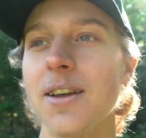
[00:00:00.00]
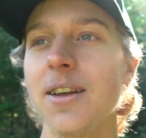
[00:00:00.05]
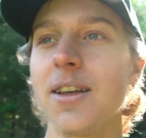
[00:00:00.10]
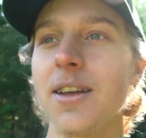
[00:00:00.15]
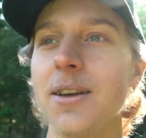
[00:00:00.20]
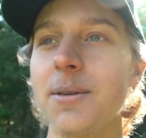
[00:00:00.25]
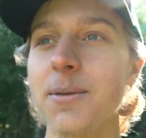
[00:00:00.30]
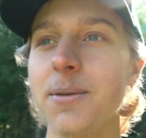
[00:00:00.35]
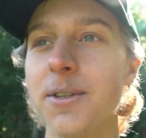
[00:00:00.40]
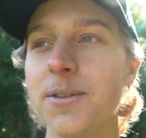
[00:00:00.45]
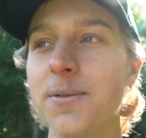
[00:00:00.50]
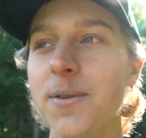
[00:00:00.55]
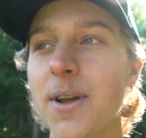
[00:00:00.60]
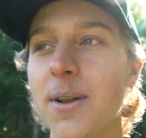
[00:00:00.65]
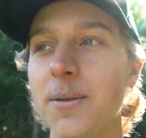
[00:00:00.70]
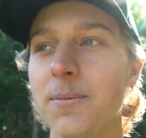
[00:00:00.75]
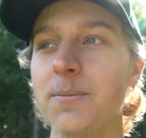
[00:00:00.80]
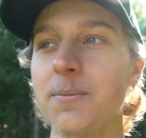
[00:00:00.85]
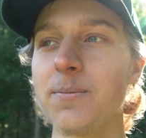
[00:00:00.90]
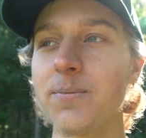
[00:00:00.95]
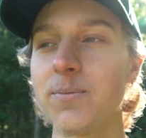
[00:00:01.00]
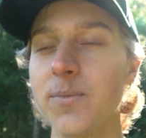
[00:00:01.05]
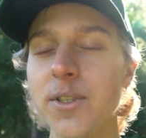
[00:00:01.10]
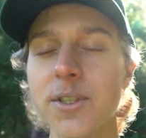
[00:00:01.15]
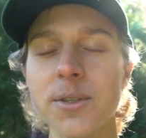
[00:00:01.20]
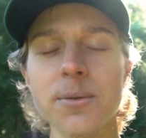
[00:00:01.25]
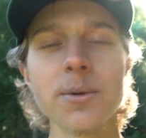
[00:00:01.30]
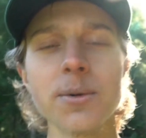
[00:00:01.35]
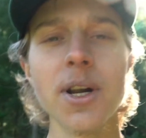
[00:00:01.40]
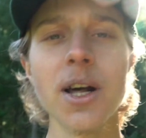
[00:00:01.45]
it was written. This
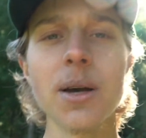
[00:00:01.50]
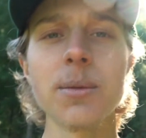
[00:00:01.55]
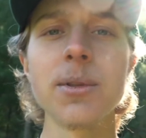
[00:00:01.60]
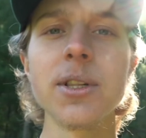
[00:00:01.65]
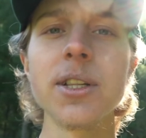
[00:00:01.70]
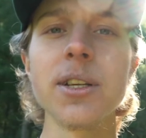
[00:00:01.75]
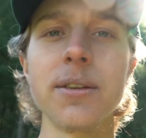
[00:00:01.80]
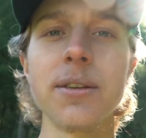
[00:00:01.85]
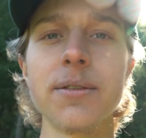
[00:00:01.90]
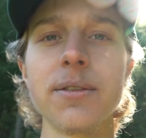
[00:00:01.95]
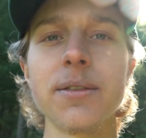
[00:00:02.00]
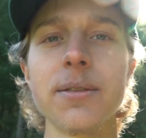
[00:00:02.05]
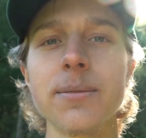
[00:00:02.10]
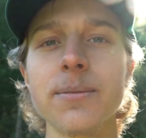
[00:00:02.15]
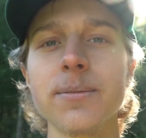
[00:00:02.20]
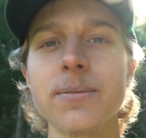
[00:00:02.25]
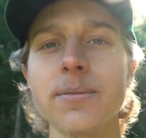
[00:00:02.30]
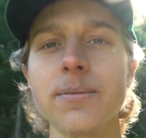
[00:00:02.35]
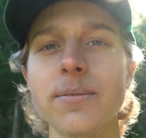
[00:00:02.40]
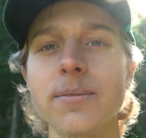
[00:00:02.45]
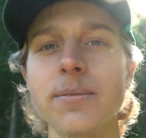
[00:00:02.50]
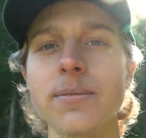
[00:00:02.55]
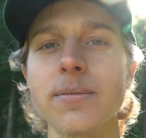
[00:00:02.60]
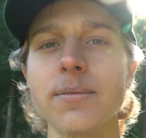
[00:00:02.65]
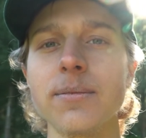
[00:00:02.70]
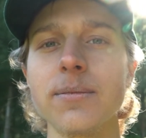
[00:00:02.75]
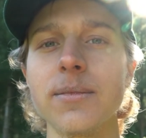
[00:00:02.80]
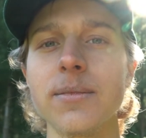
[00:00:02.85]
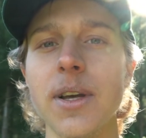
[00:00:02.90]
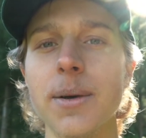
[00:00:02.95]
is what I believe.
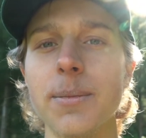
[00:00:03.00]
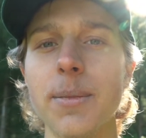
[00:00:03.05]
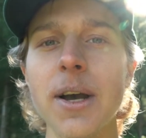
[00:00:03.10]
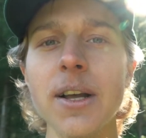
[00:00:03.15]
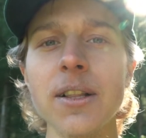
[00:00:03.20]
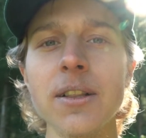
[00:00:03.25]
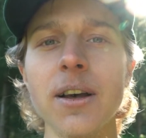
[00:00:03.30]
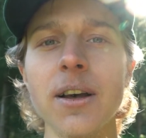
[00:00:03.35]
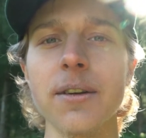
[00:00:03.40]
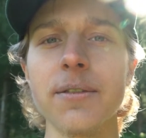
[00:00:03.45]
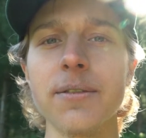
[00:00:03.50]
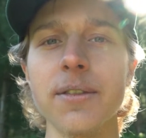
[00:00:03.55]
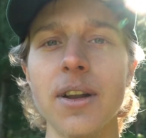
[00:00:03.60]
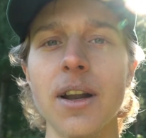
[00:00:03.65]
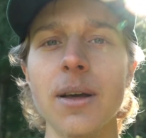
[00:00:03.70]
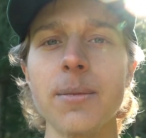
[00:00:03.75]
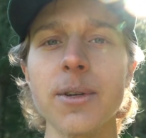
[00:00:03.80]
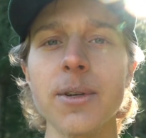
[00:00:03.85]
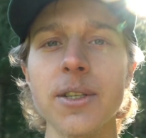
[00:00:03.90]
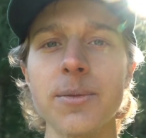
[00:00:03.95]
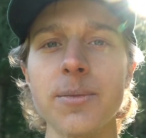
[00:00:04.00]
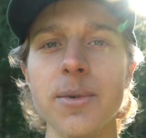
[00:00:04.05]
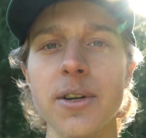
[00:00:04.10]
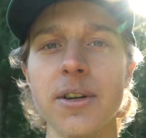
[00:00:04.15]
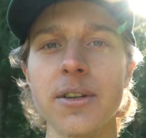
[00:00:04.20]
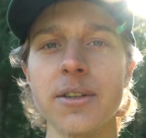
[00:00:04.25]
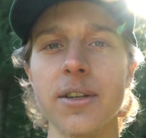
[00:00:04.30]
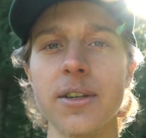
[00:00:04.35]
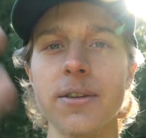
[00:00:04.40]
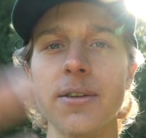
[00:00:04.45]
That my life that I'm
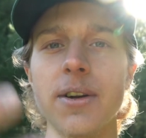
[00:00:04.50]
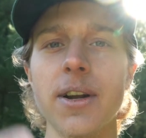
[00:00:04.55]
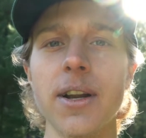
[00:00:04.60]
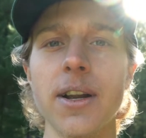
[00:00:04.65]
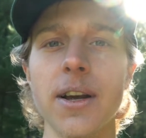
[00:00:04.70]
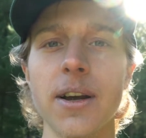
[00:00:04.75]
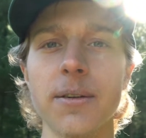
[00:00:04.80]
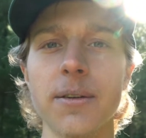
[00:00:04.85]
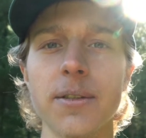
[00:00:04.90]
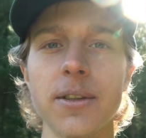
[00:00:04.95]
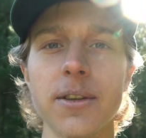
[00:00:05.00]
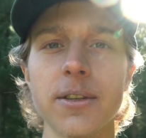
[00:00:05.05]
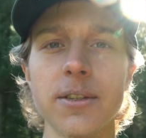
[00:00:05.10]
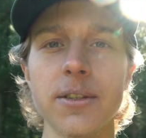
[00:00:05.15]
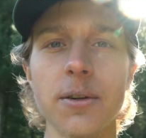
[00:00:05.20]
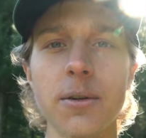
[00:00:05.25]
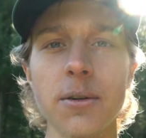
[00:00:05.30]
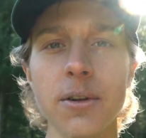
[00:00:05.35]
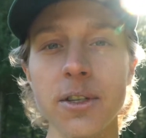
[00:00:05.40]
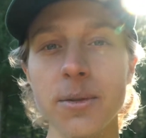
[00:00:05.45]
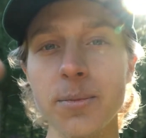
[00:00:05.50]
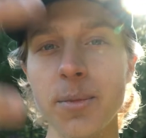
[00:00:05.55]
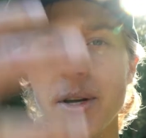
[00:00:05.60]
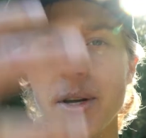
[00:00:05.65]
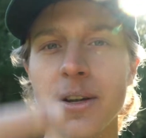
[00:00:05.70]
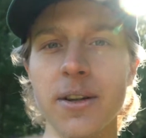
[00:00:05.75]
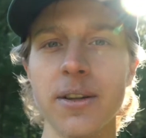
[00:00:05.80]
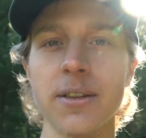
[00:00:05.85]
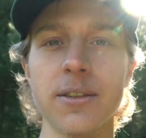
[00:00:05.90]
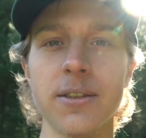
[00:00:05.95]
experiencing right now, this whole
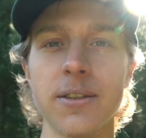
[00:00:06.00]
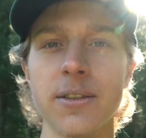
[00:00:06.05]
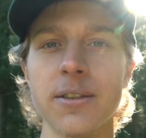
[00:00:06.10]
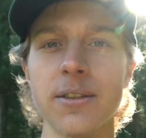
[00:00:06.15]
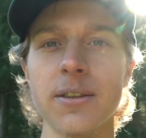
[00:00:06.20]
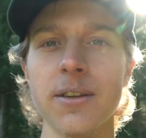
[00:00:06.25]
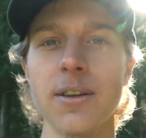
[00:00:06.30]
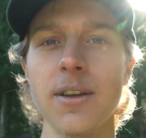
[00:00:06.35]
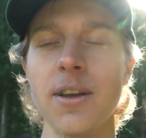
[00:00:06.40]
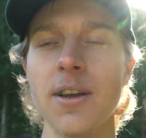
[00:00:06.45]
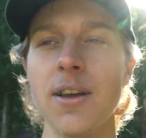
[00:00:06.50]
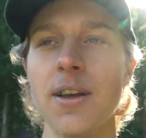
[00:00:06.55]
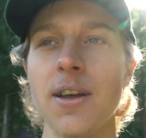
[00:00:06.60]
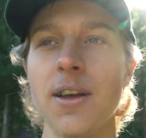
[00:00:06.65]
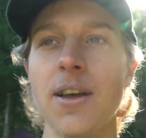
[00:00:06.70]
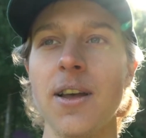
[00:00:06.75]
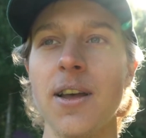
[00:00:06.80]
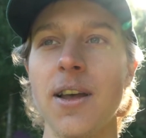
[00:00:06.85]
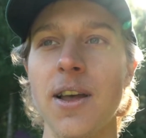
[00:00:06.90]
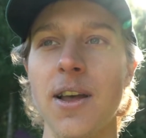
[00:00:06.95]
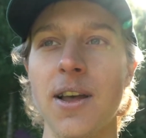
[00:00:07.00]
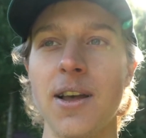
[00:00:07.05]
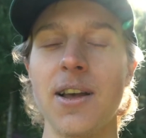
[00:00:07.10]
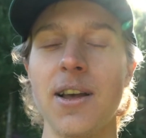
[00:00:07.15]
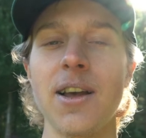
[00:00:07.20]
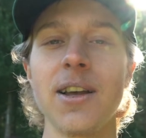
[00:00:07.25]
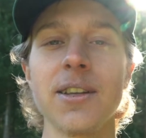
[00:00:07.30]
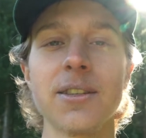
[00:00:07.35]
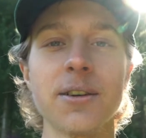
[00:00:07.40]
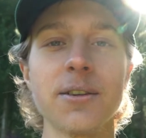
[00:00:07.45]
experience,
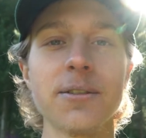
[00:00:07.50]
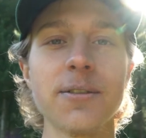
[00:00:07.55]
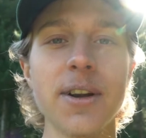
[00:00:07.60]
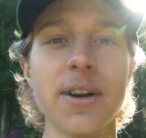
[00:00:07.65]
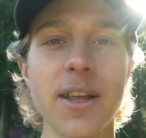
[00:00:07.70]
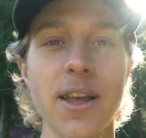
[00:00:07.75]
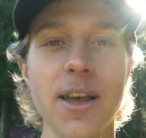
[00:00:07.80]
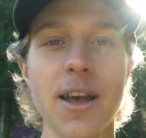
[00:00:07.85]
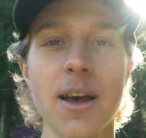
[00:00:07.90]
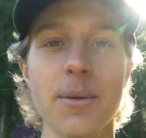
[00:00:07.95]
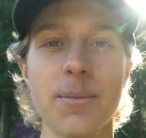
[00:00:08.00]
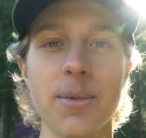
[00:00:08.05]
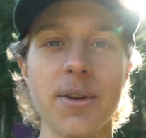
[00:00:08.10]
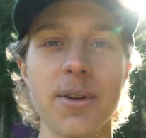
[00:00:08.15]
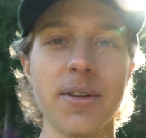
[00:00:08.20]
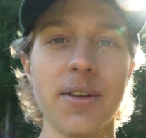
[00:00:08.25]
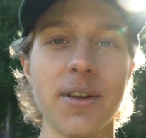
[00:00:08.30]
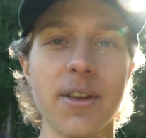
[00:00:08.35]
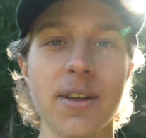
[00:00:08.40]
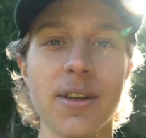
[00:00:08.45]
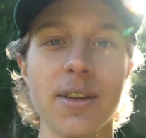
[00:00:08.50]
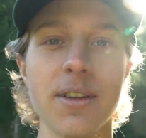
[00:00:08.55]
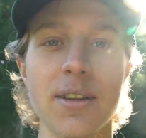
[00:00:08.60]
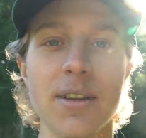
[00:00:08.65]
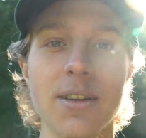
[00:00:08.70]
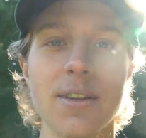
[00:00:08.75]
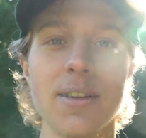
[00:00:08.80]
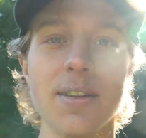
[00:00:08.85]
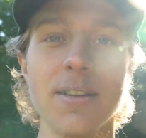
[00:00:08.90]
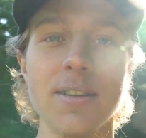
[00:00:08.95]
has already happened.
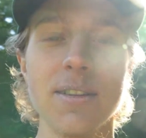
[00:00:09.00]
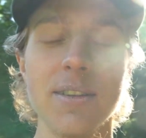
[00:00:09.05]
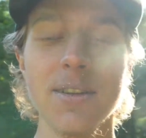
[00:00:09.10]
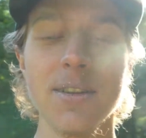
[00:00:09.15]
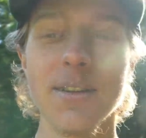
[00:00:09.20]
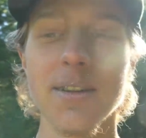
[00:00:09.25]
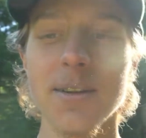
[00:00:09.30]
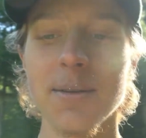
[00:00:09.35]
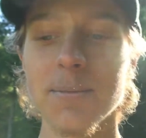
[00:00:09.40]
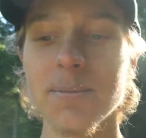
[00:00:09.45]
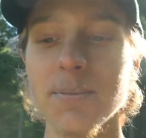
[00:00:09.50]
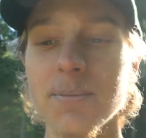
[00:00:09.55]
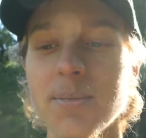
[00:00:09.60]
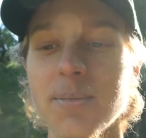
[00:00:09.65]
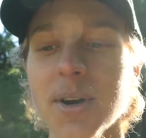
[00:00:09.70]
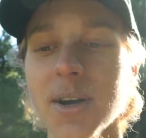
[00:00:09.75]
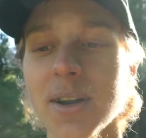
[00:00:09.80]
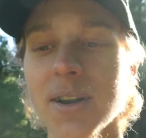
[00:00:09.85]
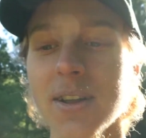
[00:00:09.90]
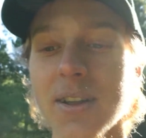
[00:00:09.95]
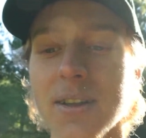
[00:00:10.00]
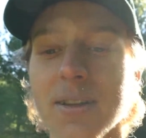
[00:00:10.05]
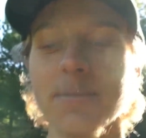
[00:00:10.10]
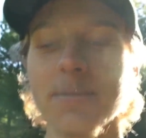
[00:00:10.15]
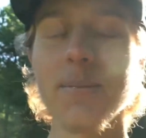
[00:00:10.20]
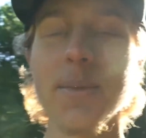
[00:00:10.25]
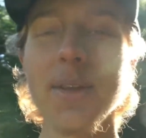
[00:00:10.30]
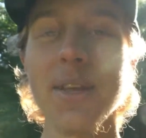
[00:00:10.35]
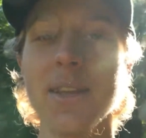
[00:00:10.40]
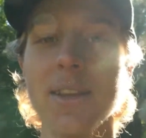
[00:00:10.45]
But
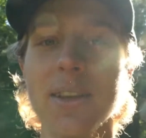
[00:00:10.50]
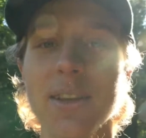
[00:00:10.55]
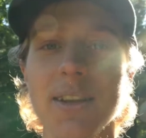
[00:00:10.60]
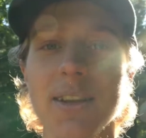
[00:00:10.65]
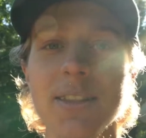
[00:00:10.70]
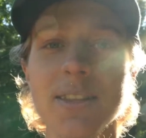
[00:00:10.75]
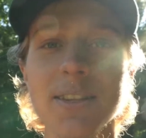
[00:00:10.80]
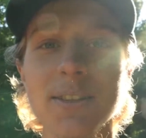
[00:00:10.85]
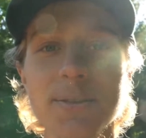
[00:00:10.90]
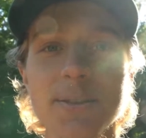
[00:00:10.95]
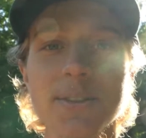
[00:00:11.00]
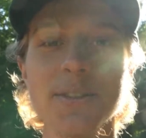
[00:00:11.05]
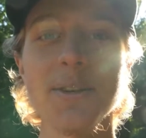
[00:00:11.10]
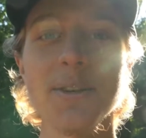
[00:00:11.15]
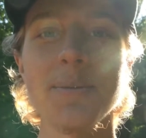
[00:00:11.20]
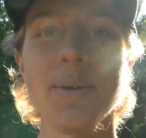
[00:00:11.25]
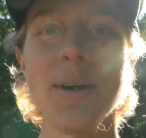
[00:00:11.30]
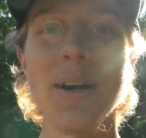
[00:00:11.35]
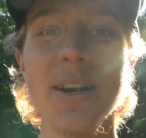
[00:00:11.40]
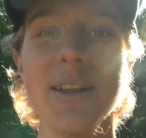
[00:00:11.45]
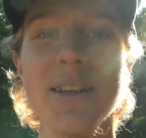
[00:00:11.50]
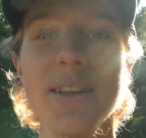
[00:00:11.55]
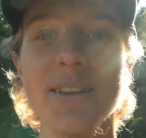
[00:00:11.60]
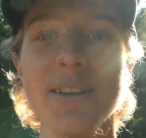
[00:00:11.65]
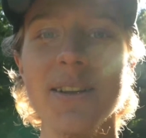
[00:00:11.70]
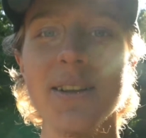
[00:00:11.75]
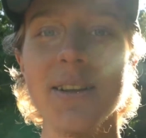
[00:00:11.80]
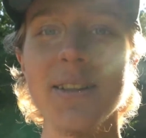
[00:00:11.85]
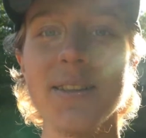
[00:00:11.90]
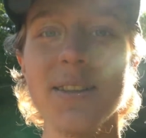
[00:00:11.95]
me, in this physical body,
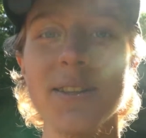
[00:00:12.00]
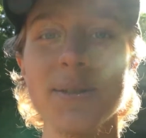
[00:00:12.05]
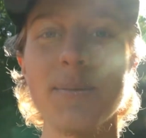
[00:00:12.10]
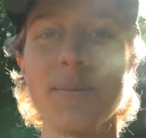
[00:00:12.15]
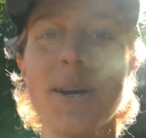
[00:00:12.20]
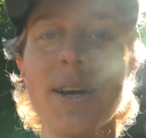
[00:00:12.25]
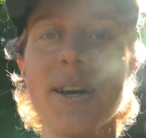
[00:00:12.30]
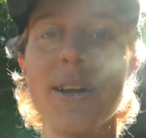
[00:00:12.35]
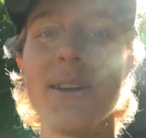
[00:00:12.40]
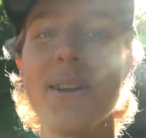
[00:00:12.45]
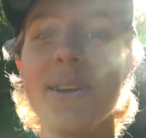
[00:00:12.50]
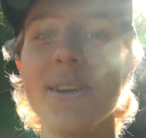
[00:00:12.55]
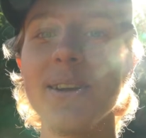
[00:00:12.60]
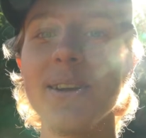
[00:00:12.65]
in this mind,